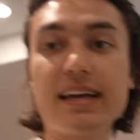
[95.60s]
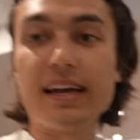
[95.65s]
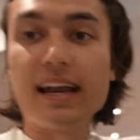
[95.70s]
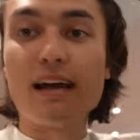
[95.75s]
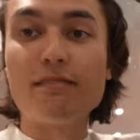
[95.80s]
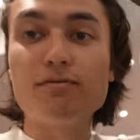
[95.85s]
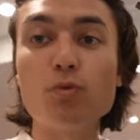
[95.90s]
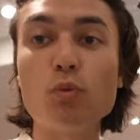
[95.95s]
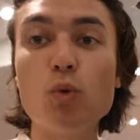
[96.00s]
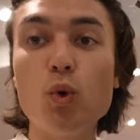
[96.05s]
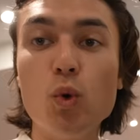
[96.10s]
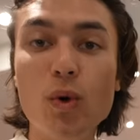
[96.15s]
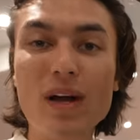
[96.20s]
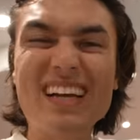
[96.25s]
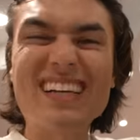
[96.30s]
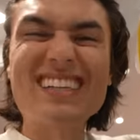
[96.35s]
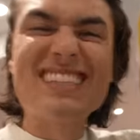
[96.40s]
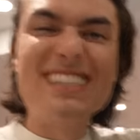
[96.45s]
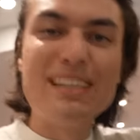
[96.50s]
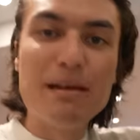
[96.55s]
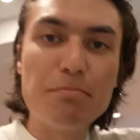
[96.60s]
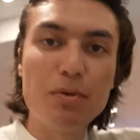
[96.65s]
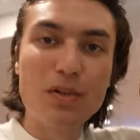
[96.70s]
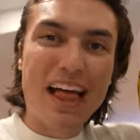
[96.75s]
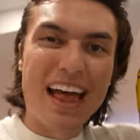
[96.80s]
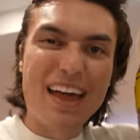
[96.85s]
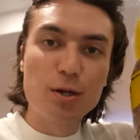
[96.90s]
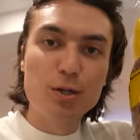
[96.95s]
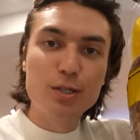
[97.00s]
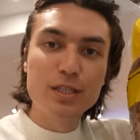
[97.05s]
gonna have some quick, simple
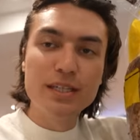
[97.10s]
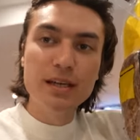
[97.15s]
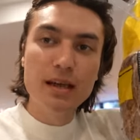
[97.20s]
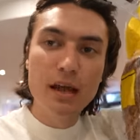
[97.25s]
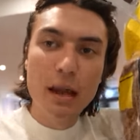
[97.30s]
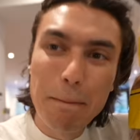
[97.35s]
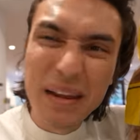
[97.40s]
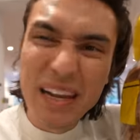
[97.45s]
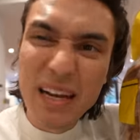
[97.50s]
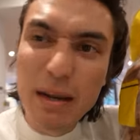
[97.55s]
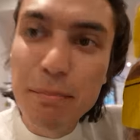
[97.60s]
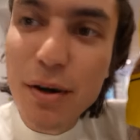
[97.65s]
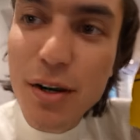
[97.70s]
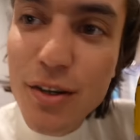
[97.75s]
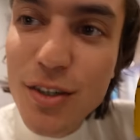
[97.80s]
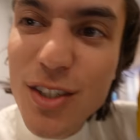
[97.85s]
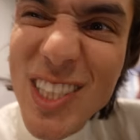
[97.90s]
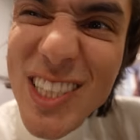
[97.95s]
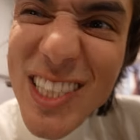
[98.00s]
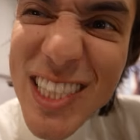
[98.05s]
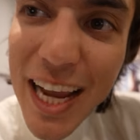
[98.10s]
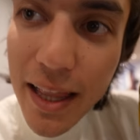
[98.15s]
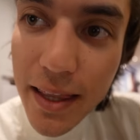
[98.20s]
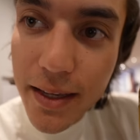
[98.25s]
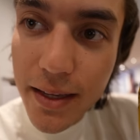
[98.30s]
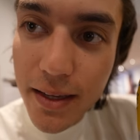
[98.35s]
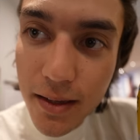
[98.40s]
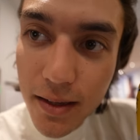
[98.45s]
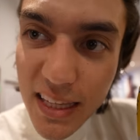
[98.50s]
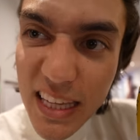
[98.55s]
energy, peanut butter and
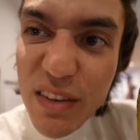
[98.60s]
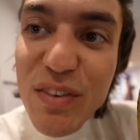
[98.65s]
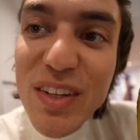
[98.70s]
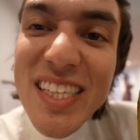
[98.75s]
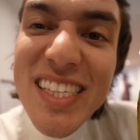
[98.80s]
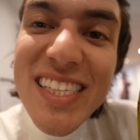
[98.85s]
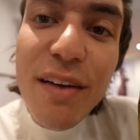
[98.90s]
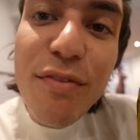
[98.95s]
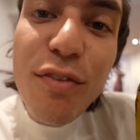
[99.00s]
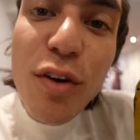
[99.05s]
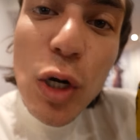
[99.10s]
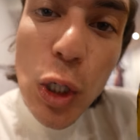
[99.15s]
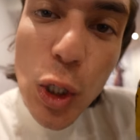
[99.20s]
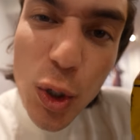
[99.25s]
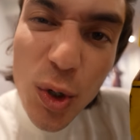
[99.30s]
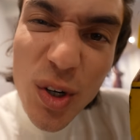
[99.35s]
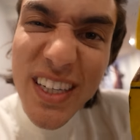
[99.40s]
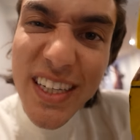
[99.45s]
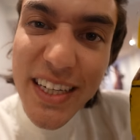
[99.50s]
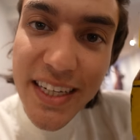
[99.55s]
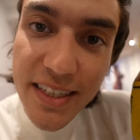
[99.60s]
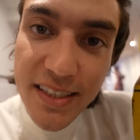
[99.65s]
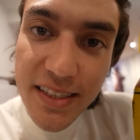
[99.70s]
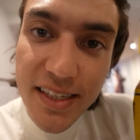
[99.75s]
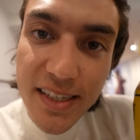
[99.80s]
jelly. Even Steph Curry eats